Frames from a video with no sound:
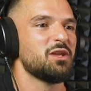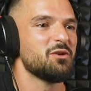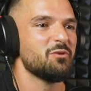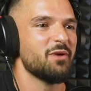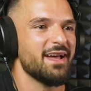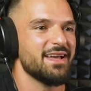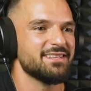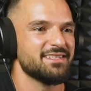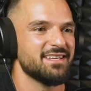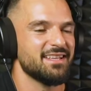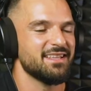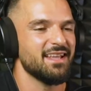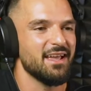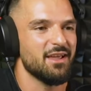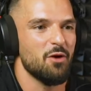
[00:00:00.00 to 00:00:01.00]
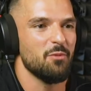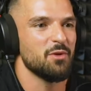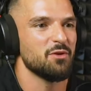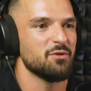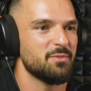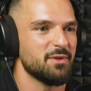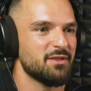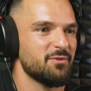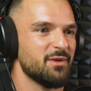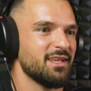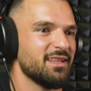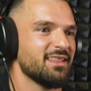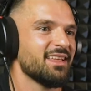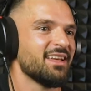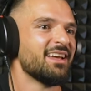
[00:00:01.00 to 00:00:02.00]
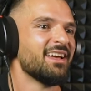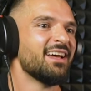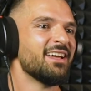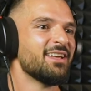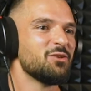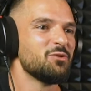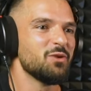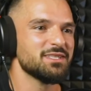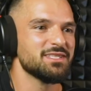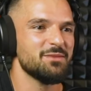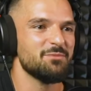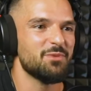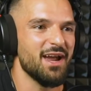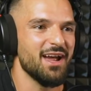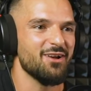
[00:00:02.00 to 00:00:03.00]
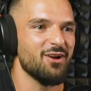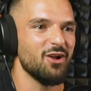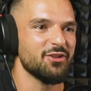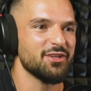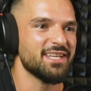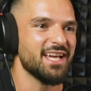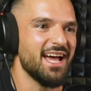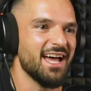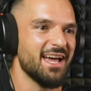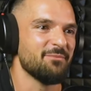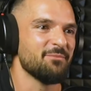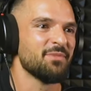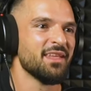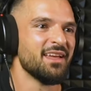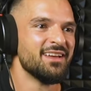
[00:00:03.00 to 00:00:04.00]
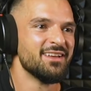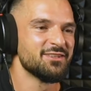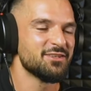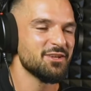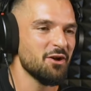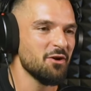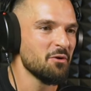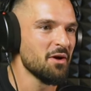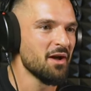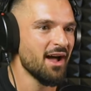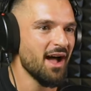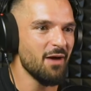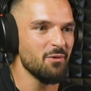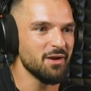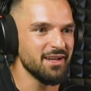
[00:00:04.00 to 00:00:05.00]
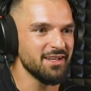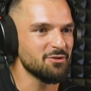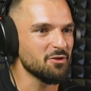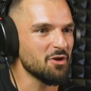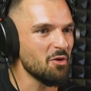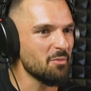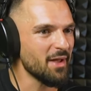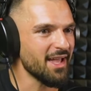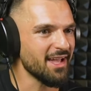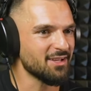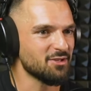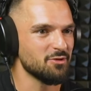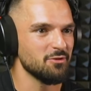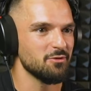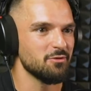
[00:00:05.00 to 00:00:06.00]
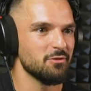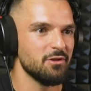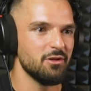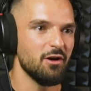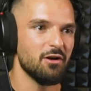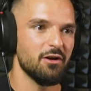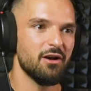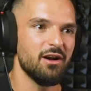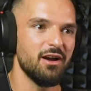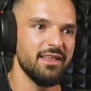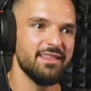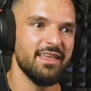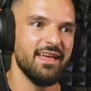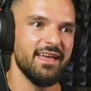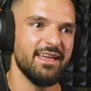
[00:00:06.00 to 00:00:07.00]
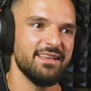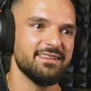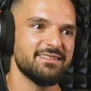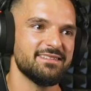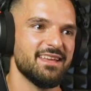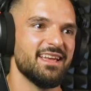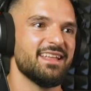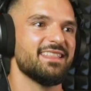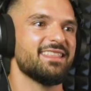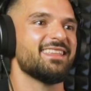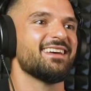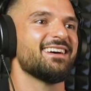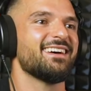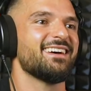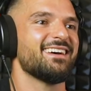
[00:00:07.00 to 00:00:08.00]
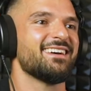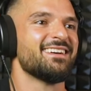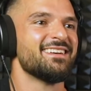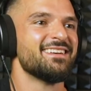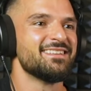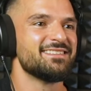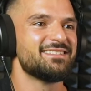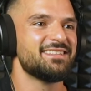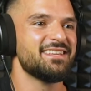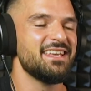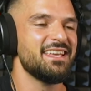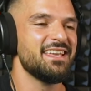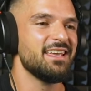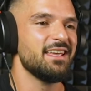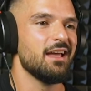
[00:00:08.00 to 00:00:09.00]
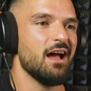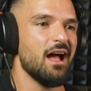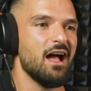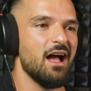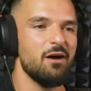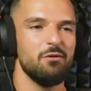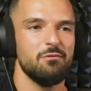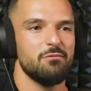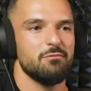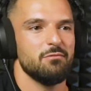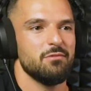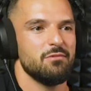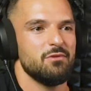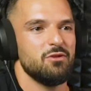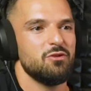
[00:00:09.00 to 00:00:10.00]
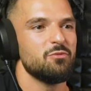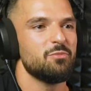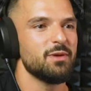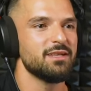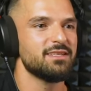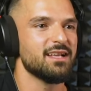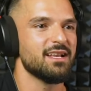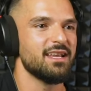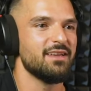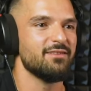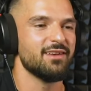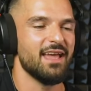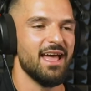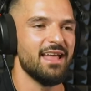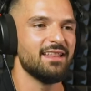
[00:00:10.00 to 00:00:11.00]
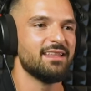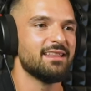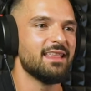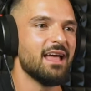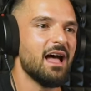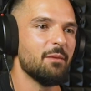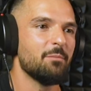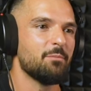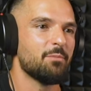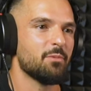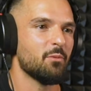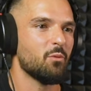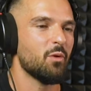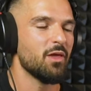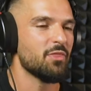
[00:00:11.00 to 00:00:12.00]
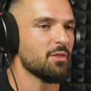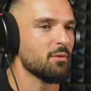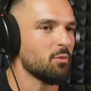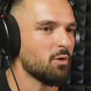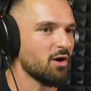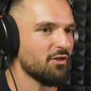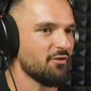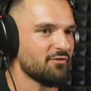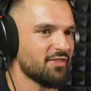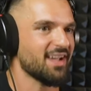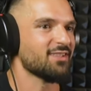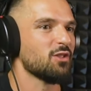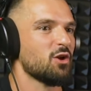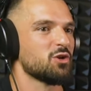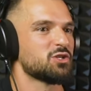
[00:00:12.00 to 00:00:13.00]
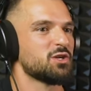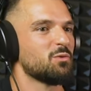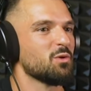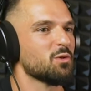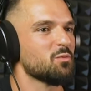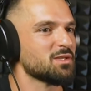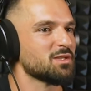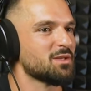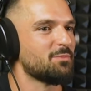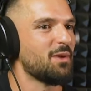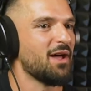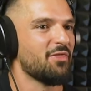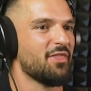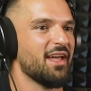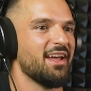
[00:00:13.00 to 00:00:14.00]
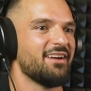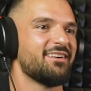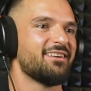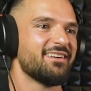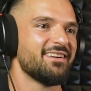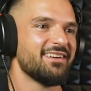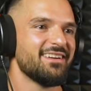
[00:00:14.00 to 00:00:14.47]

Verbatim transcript: the U.S. and I commute between U.S. and Prague all the time. So I wanted to go back to your early days and see how you basically even ended up with the world of technology? What was the path there?